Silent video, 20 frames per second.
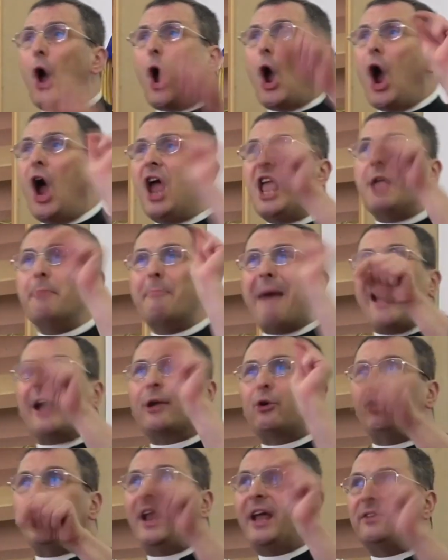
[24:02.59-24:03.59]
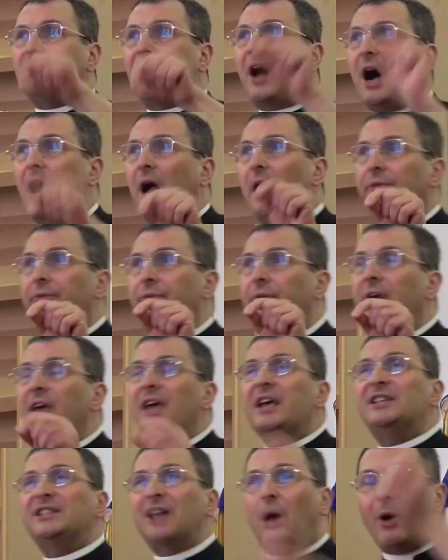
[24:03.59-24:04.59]
her Immaculate Heart
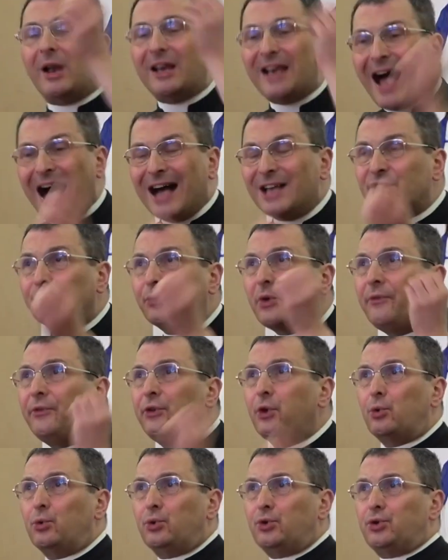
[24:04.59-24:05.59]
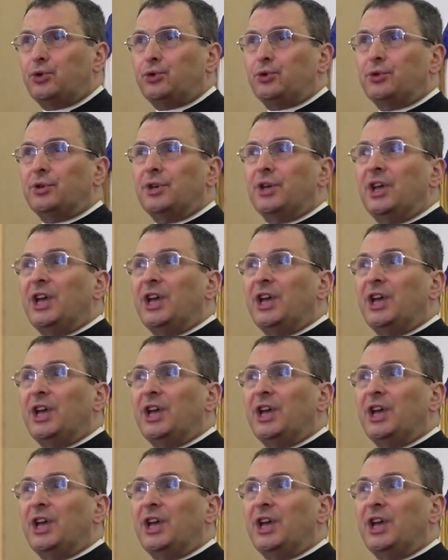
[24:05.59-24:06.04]
is our last refuge.